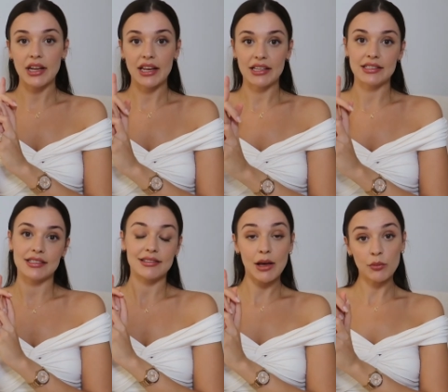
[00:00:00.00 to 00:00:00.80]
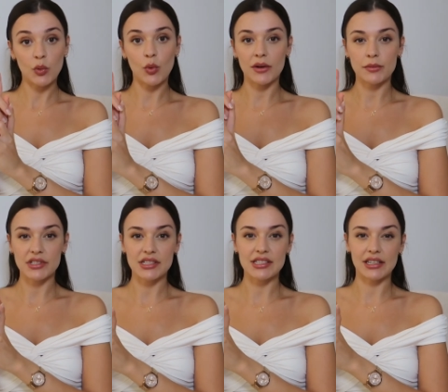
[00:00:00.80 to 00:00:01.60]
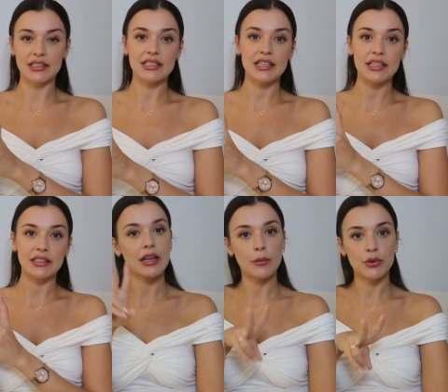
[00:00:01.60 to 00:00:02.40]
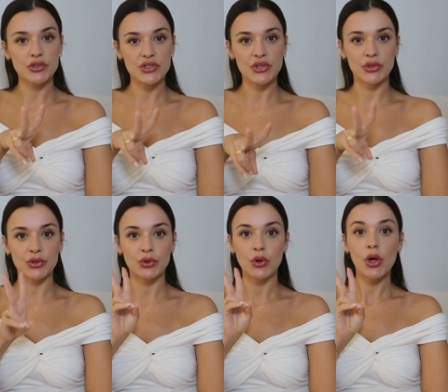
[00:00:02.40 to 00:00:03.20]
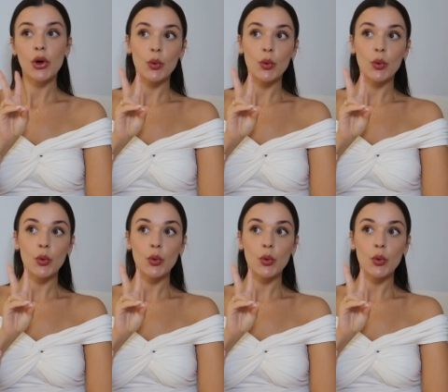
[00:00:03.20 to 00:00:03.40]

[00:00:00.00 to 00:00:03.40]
And it's number one, versatility, number two,